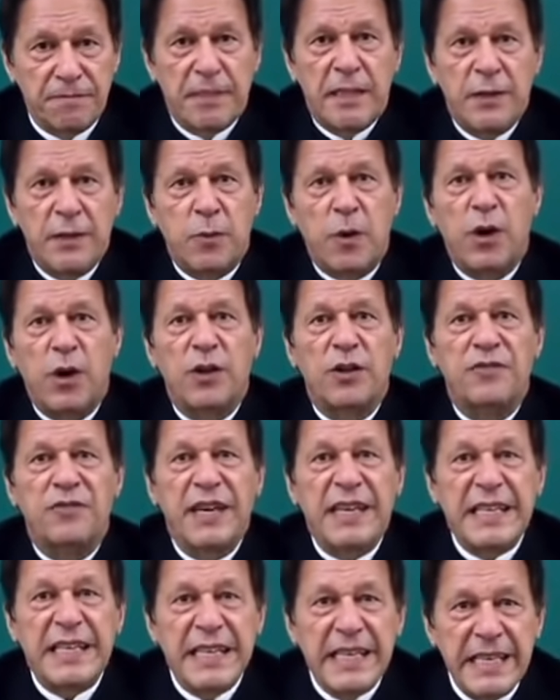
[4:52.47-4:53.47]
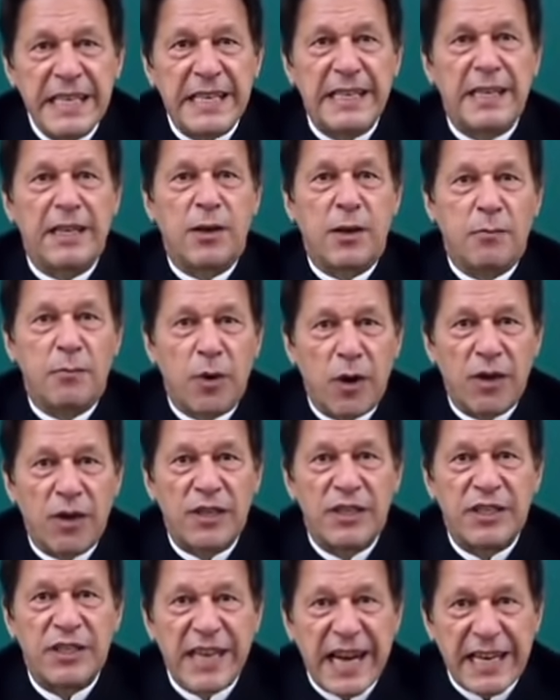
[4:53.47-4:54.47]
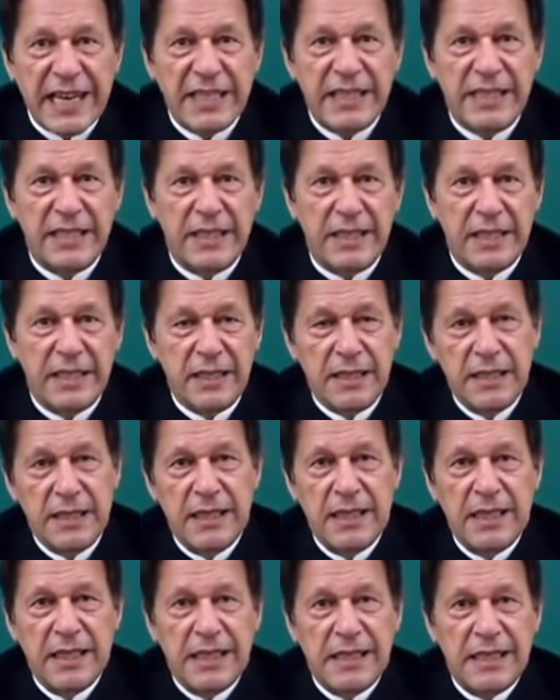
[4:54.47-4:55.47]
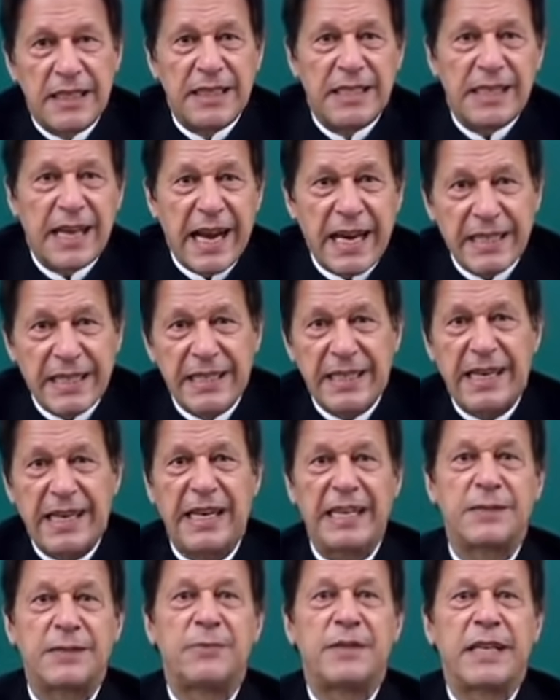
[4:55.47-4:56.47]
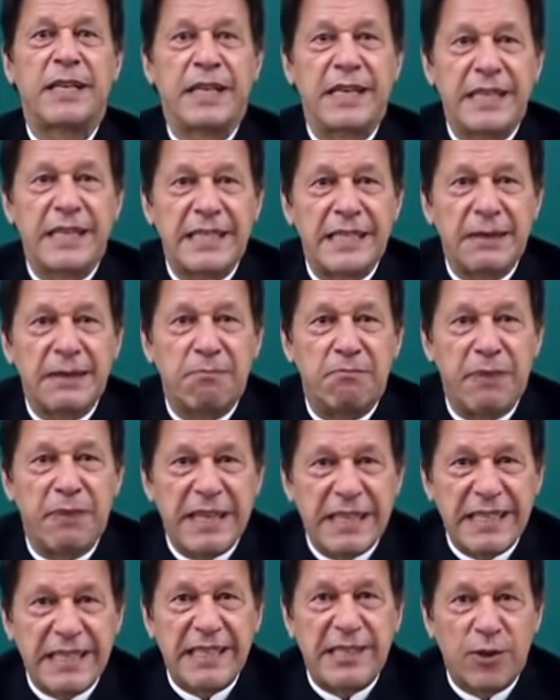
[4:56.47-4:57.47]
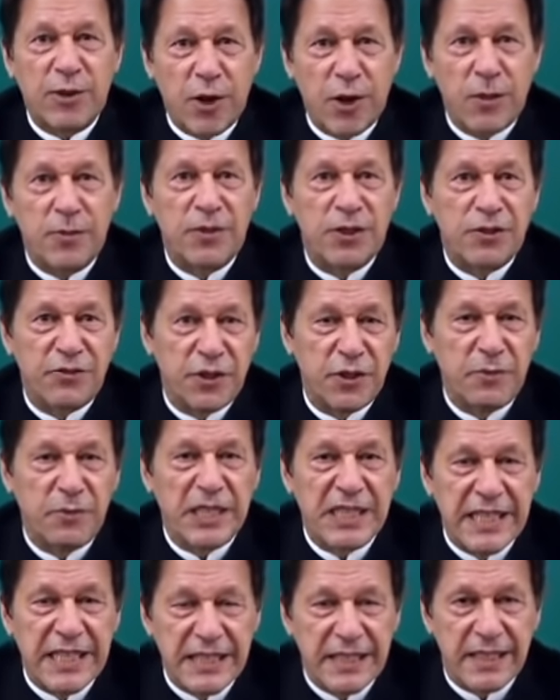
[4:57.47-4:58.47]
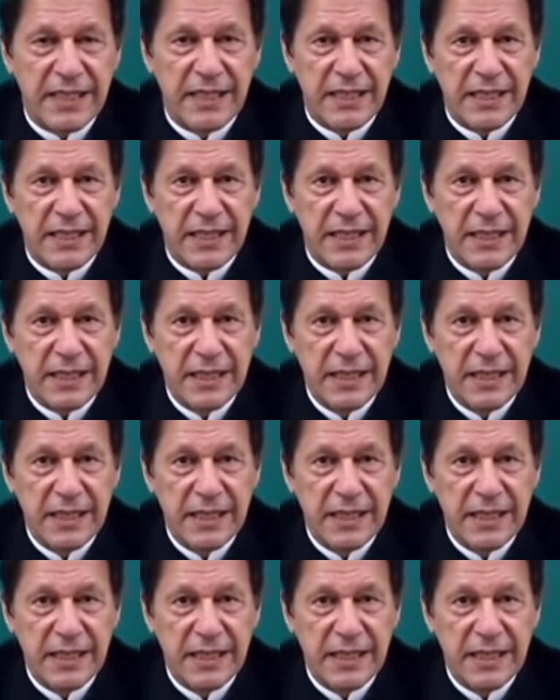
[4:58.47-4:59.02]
Devoid of any legal or moral sanction, this action has been against the basic norms of human decency.